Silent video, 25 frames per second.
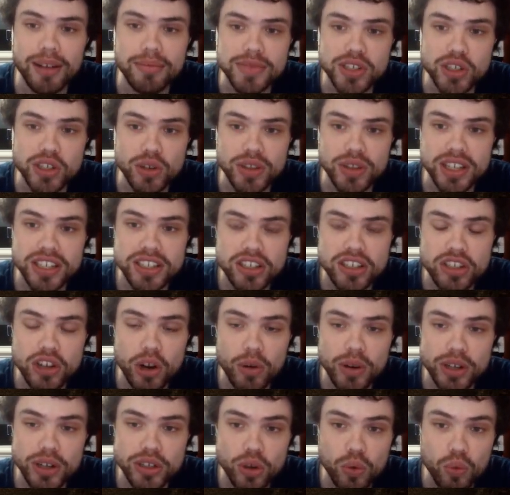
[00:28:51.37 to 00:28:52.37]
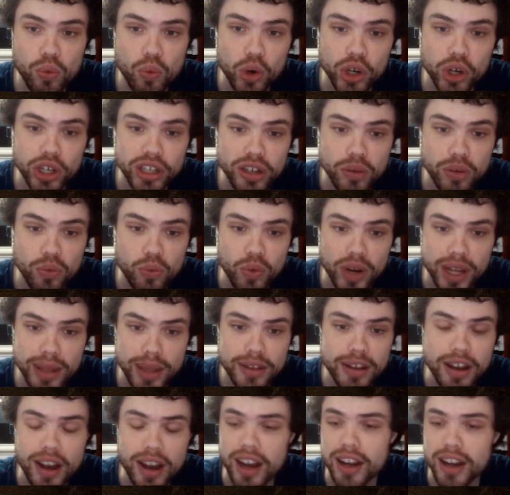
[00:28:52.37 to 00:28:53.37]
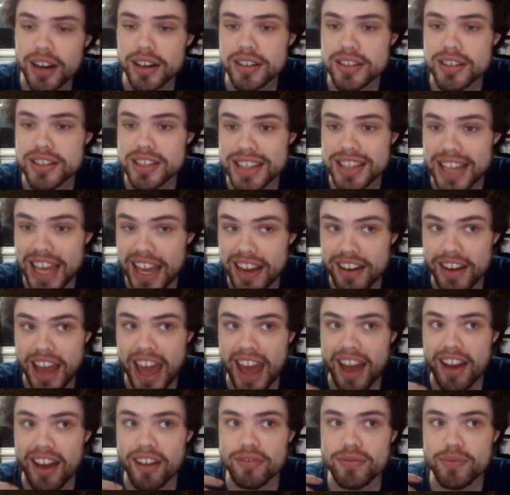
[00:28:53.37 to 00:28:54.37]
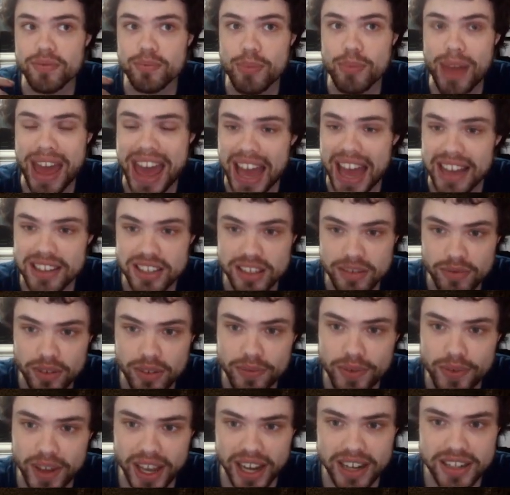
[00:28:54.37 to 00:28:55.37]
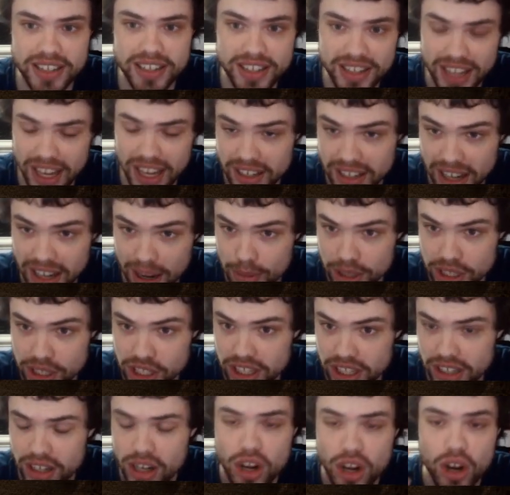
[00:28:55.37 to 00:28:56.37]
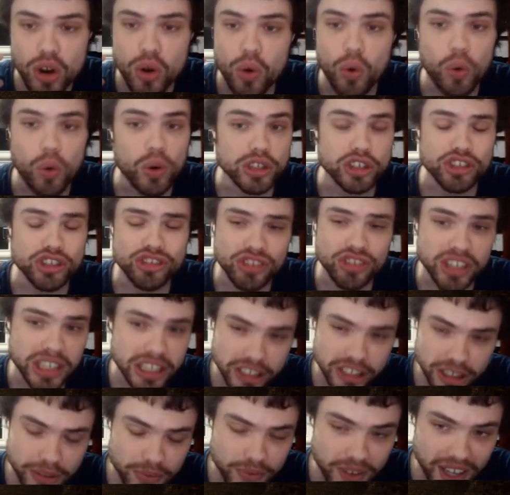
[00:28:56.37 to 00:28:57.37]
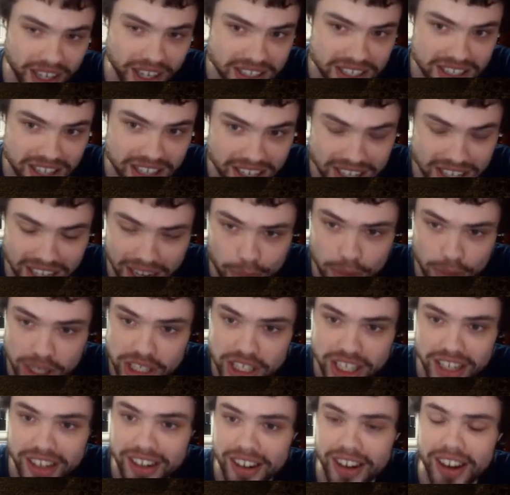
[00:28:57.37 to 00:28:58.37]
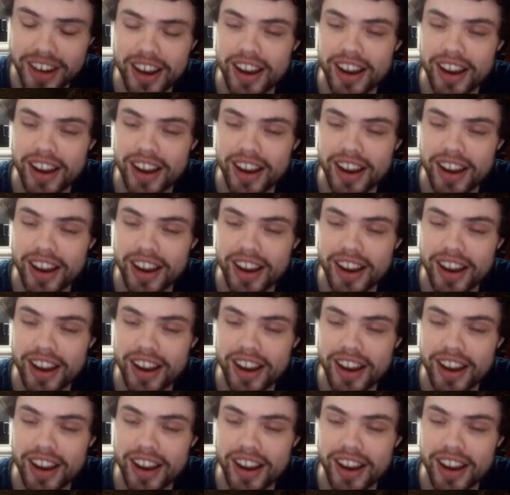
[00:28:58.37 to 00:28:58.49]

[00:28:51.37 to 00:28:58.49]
So this is going to work with cards that have passive effects that damage it, or trigger effects that damage it.